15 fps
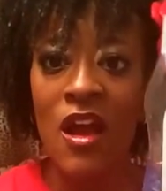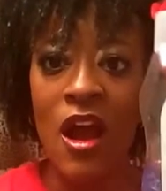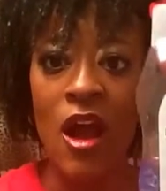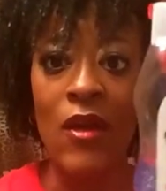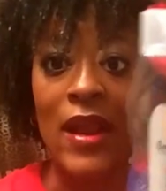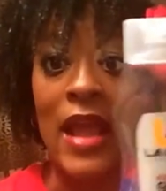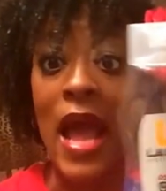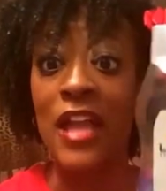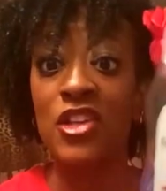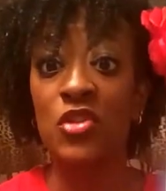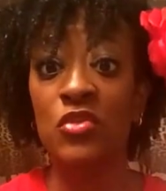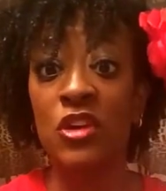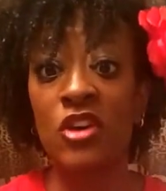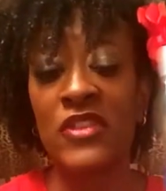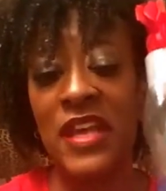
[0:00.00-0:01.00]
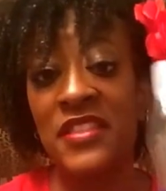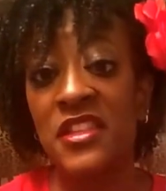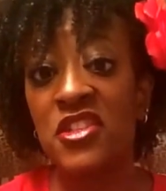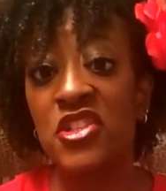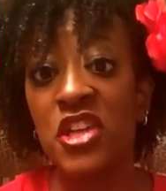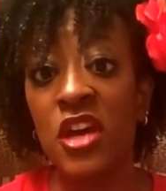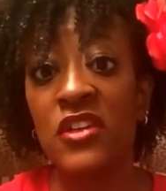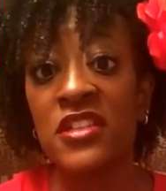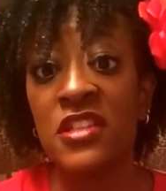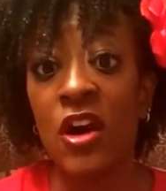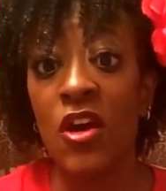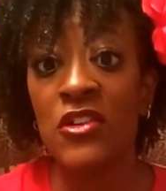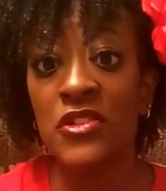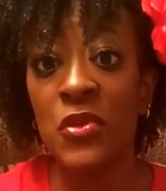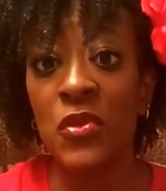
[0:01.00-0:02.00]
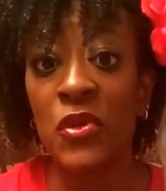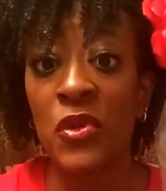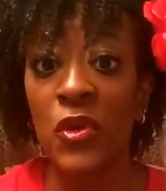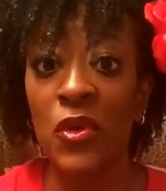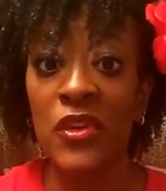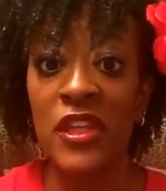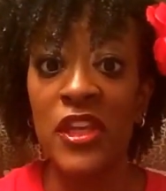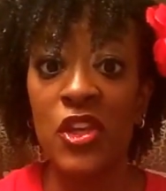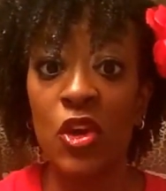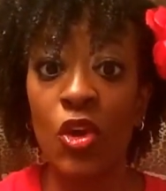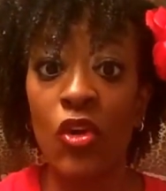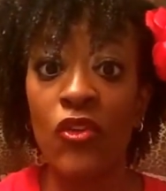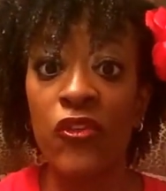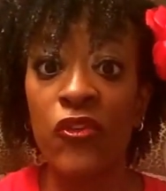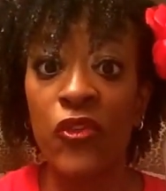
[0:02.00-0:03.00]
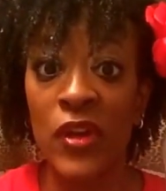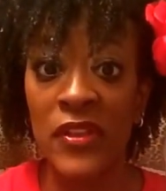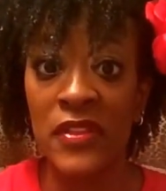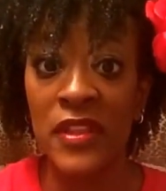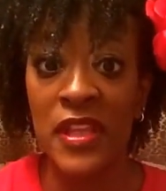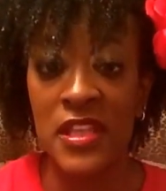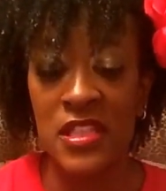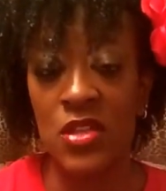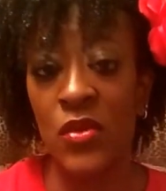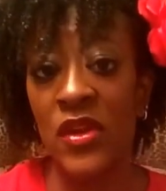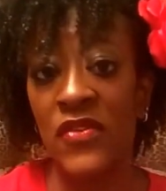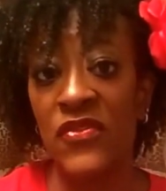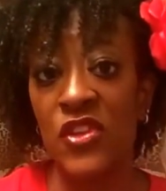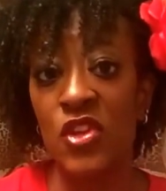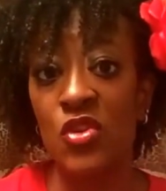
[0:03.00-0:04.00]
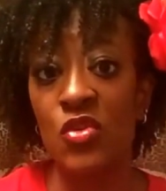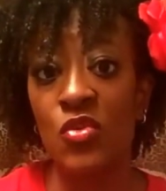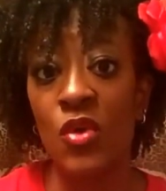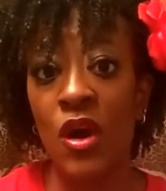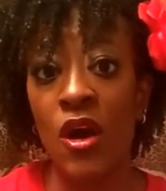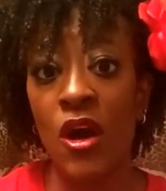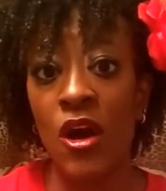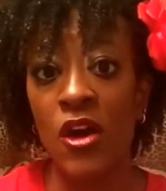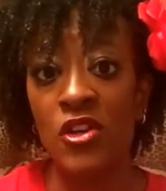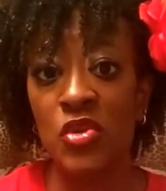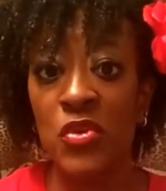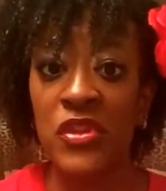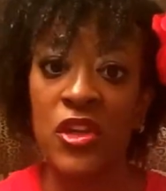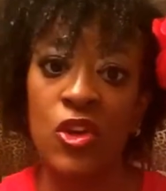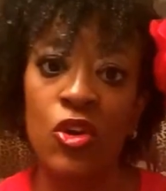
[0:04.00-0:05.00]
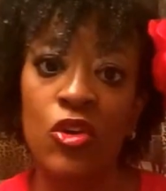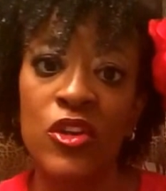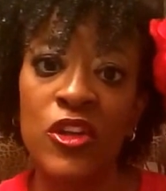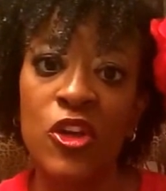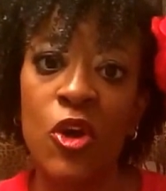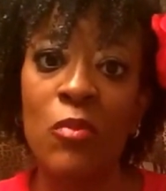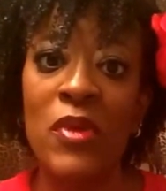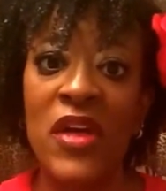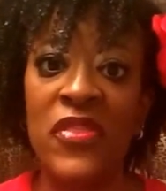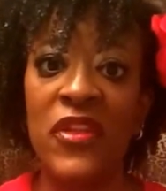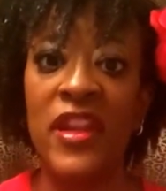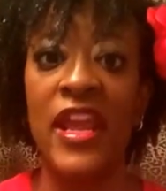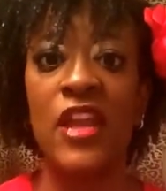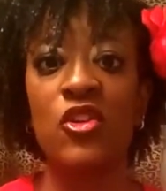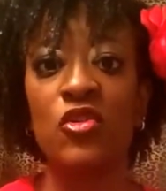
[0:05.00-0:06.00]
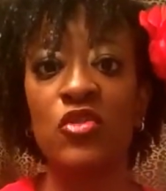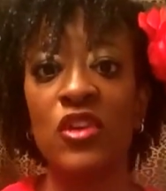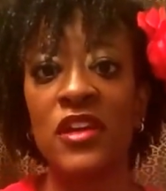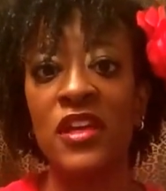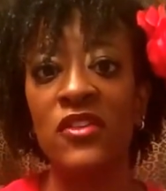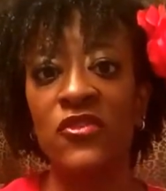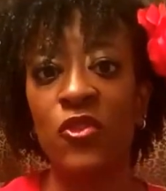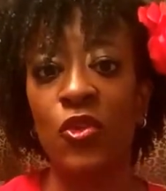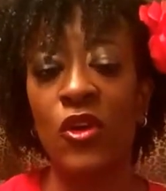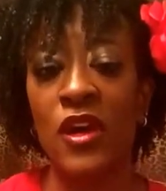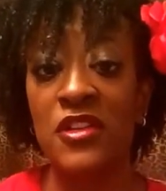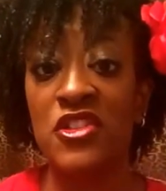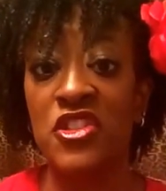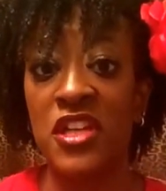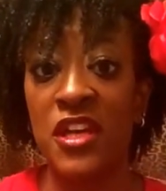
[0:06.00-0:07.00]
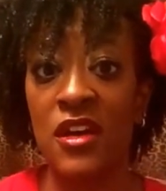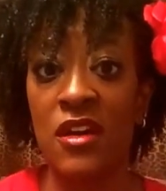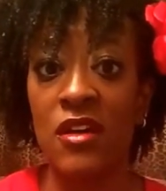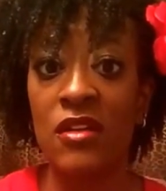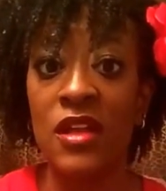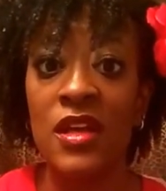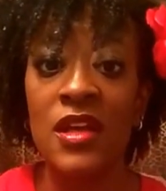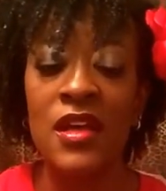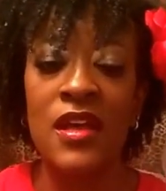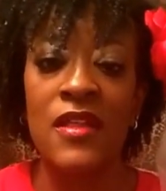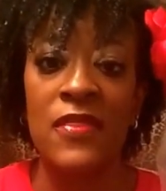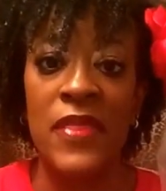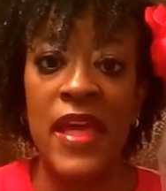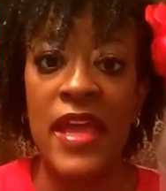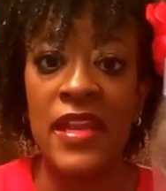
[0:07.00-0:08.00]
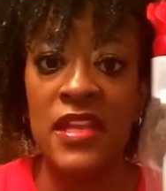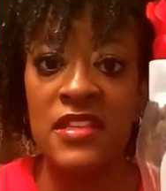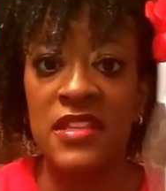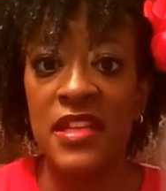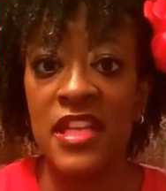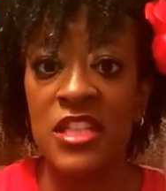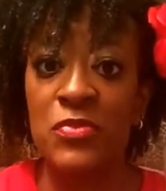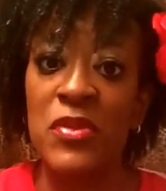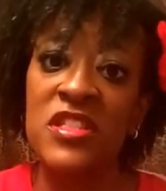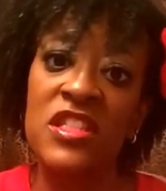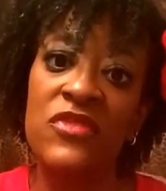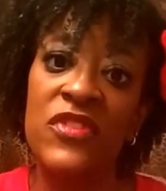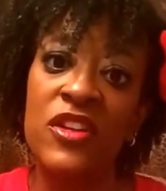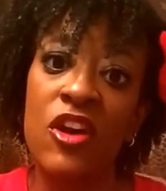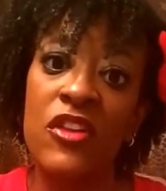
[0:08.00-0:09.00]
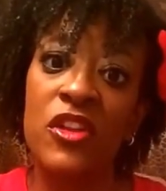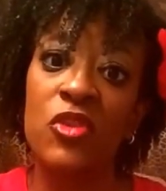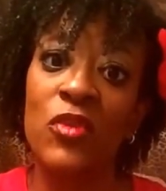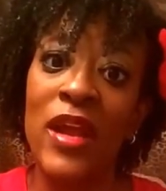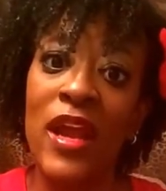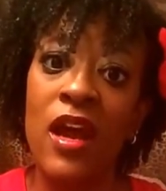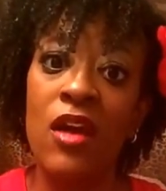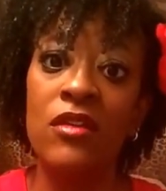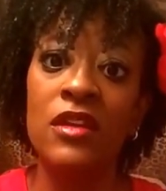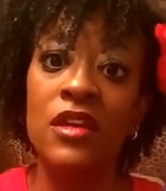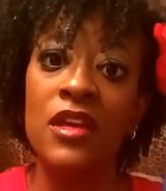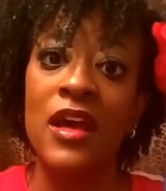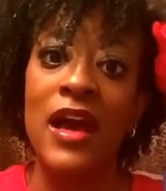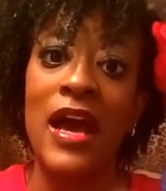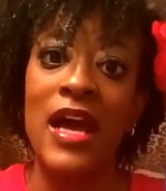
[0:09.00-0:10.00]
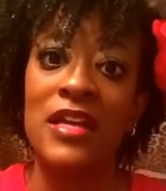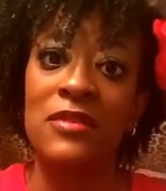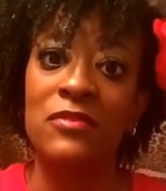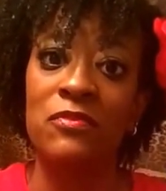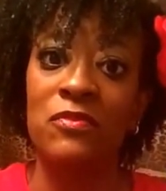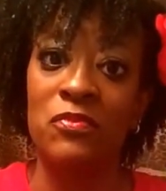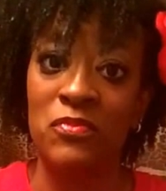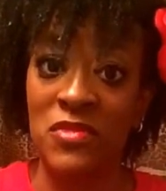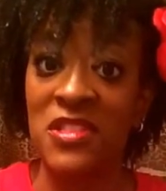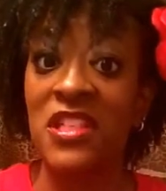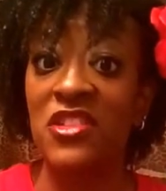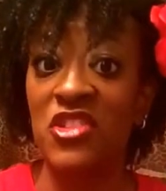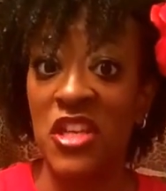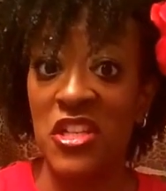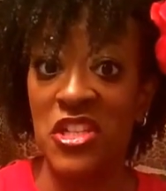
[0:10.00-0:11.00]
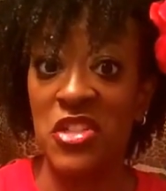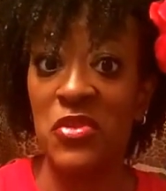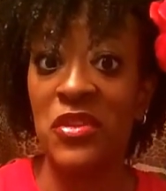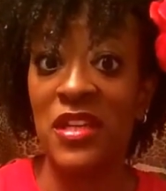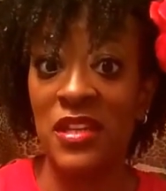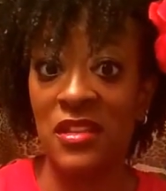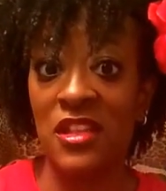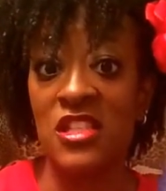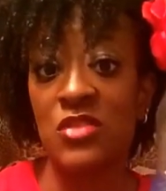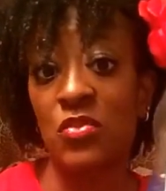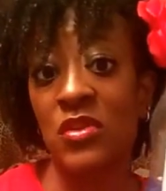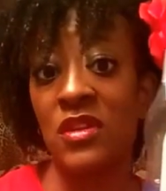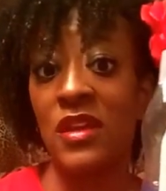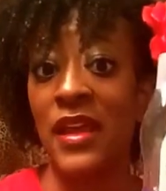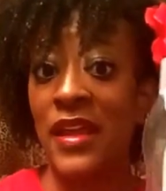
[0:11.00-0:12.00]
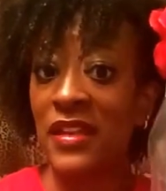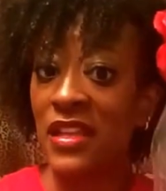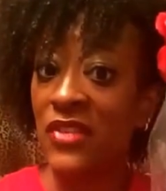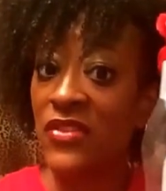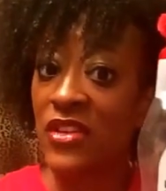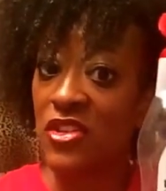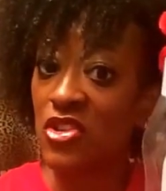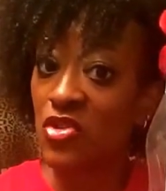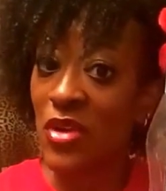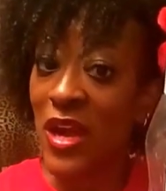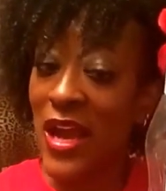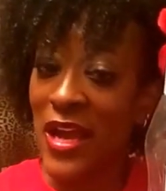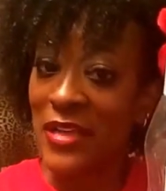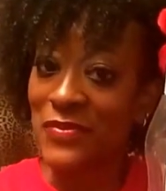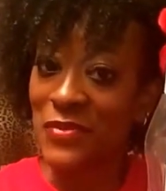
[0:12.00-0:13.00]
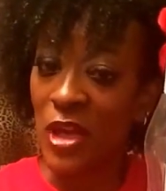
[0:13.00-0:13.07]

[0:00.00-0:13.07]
All right, I do know that this gel is also curly girl friendly. So if you are doing the curly girl method and you're looking for a gel that is inexpensive and on the ground, I suggest you get this one and give it a try.